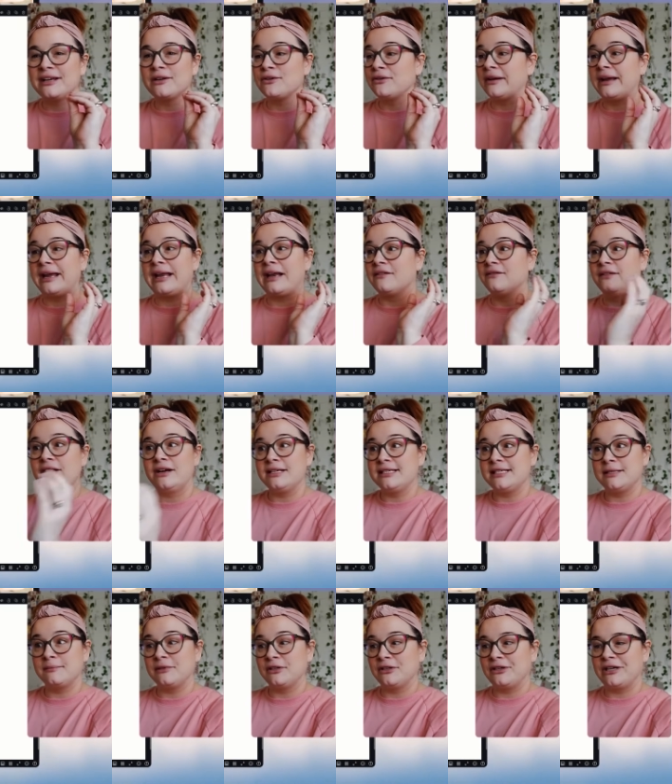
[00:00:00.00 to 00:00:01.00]
you can create a very
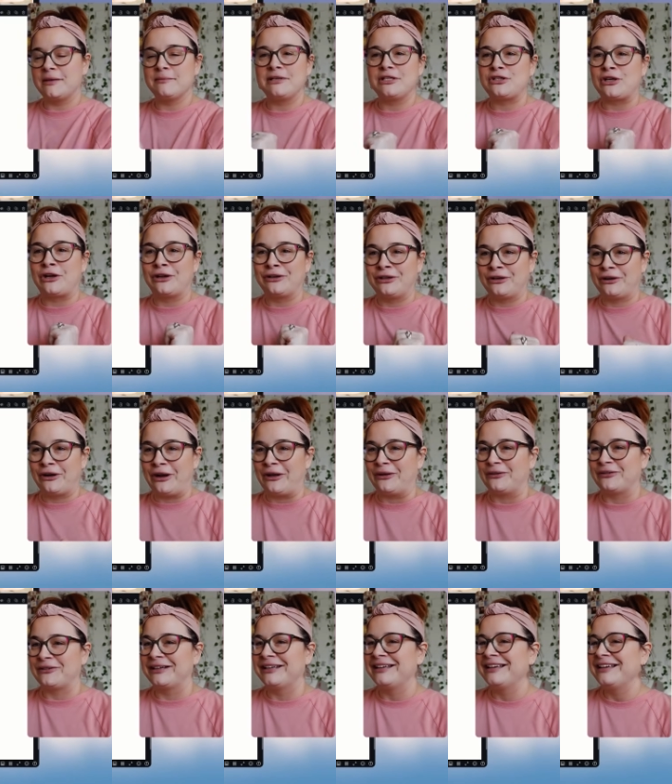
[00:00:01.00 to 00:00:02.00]
similar image on your
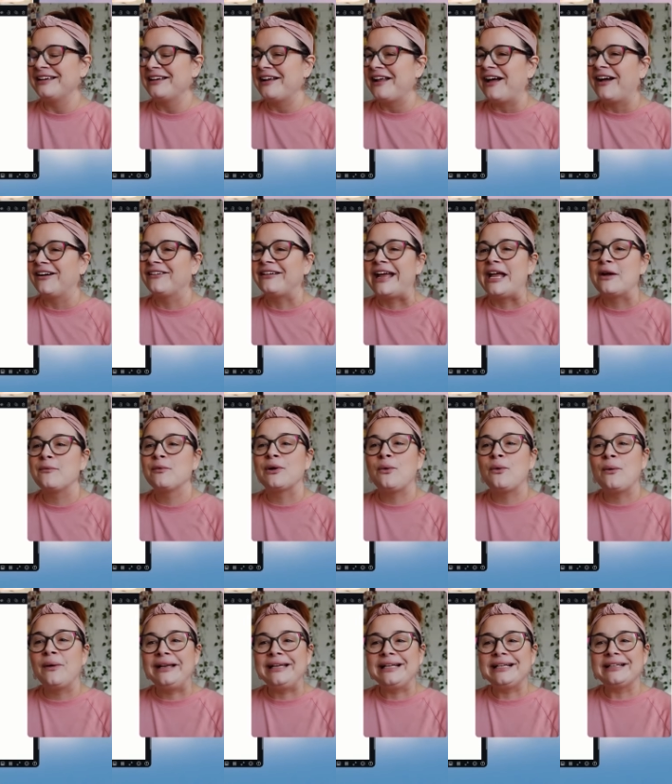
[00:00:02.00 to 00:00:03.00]
own. All right, and we're
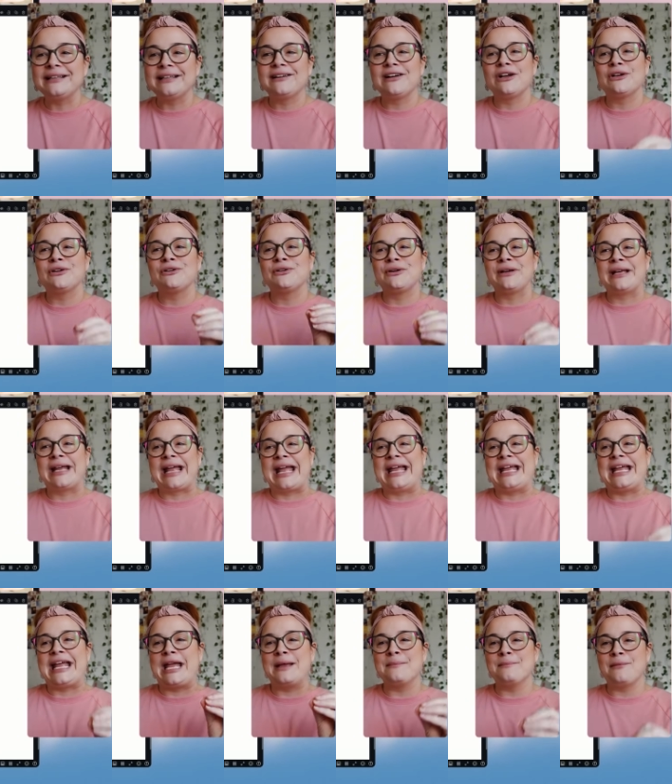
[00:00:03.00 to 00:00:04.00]
going to click on
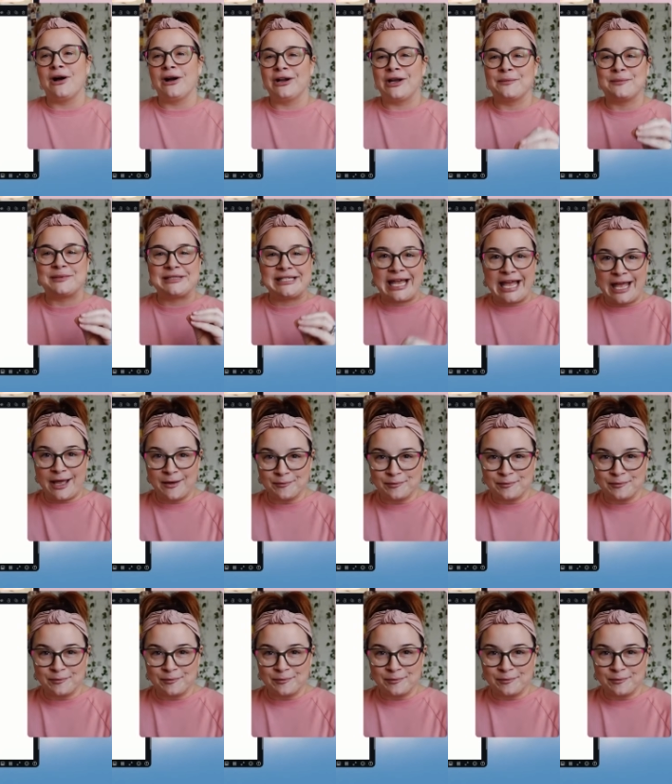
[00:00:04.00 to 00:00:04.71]
create a mockup